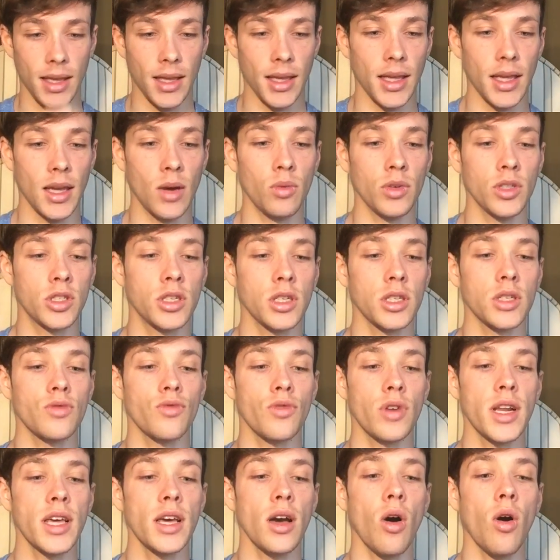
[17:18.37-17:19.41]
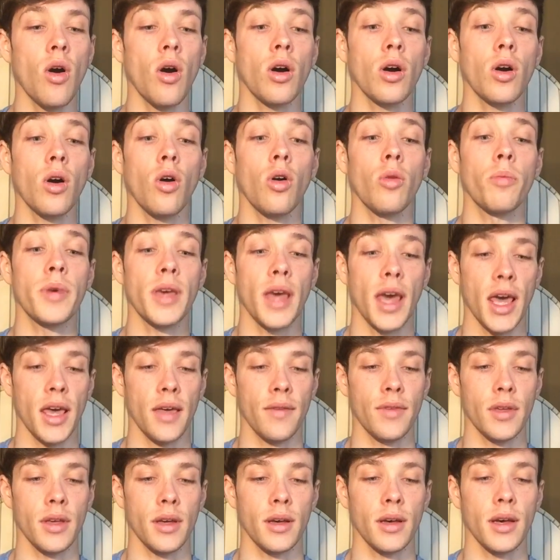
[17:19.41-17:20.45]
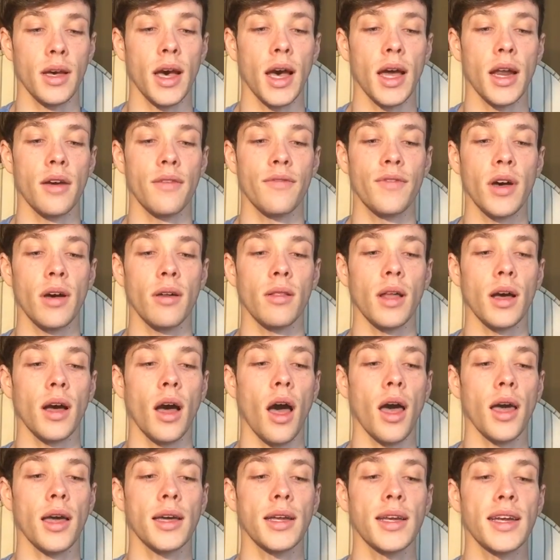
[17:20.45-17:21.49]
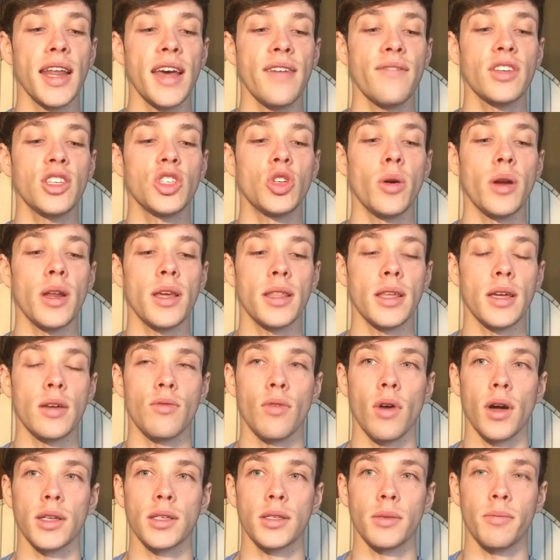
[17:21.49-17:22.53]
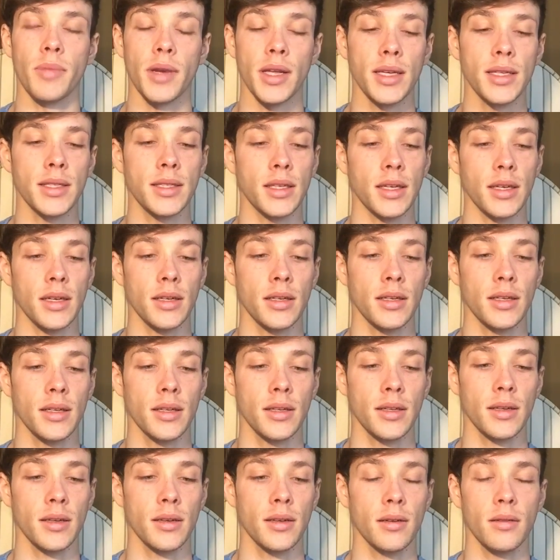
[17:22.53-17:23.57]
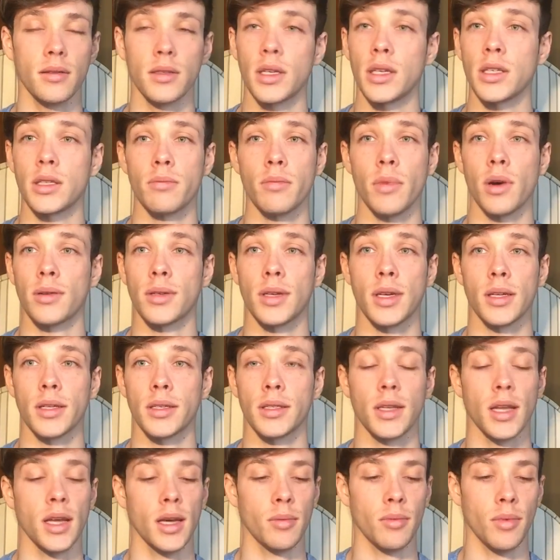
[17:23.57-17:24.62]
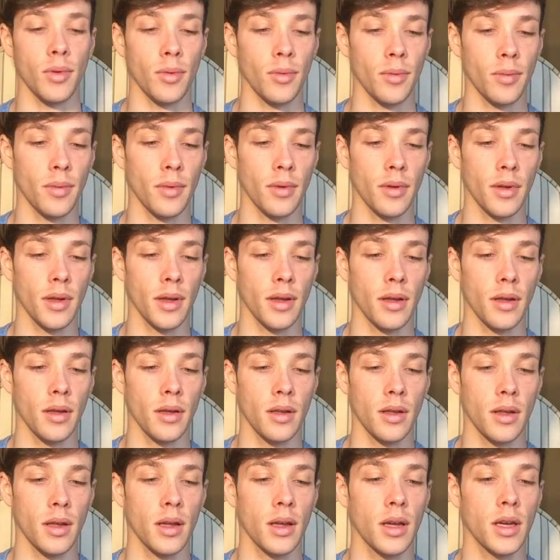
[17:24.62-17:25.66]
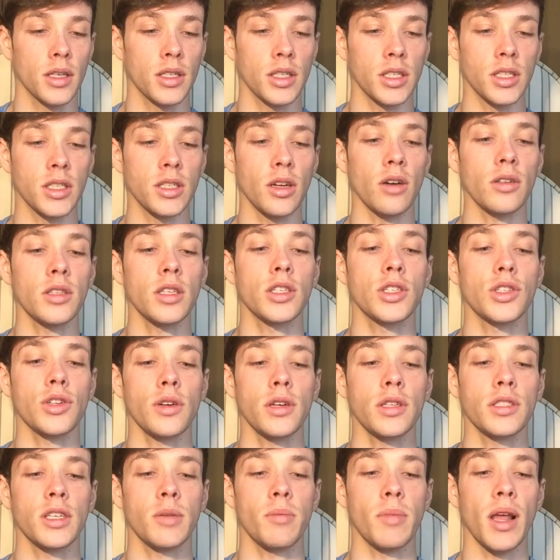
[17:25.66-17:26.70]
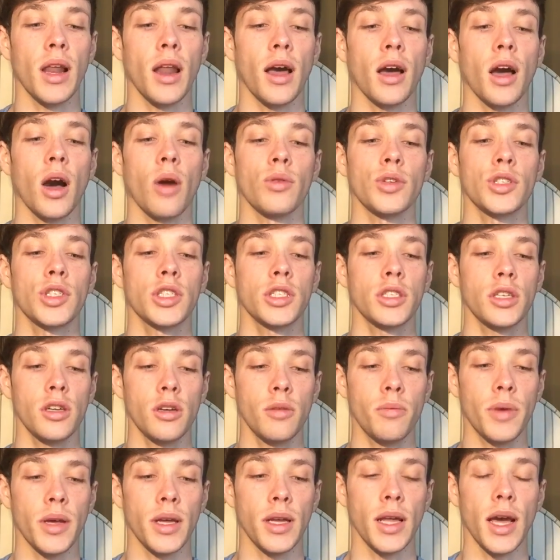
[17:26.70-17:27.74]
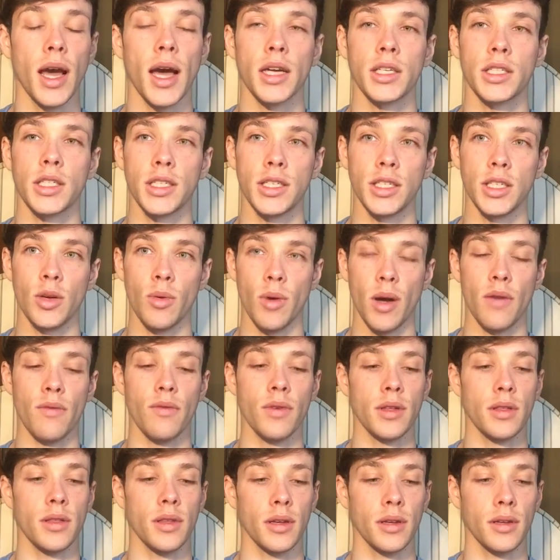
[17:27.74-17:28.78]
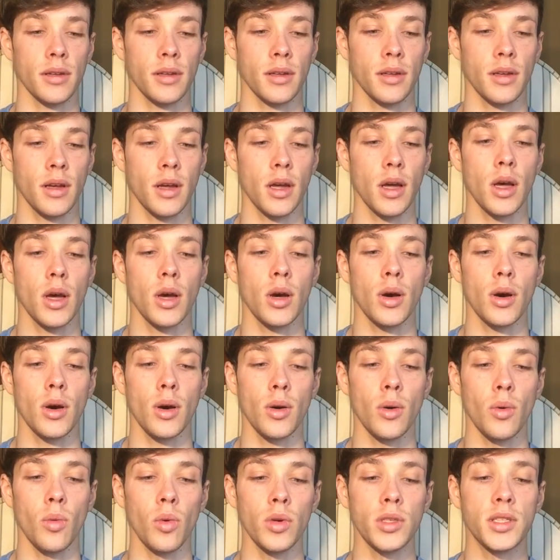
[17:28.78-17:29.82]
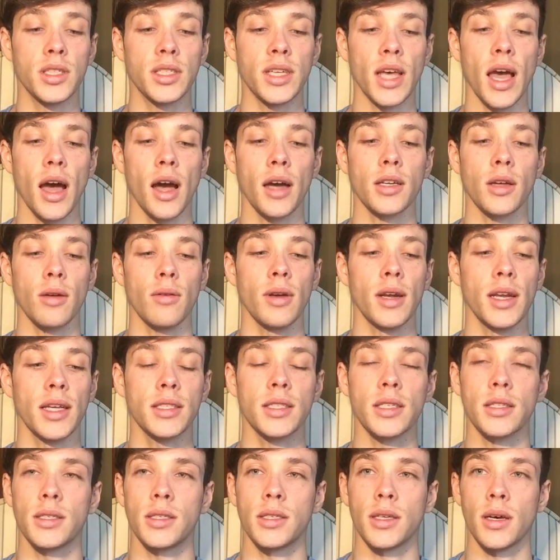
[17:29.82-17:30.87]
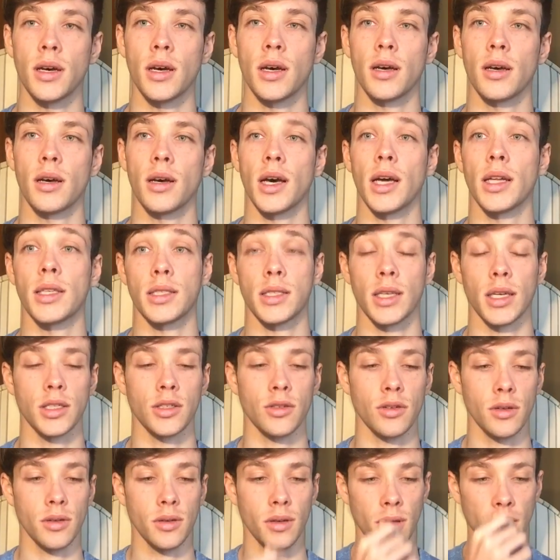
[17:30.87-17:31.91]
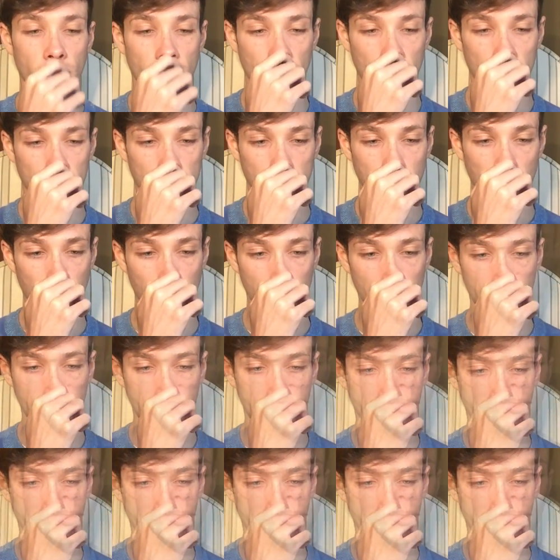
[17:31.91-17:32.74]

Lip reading: It was just really hot and cold behavior, and I felt like I could never do anything right to please her. She's emotionally unstable. She started treating me like I was stupid and she knew everything. Would say I don't listen to her, etc. So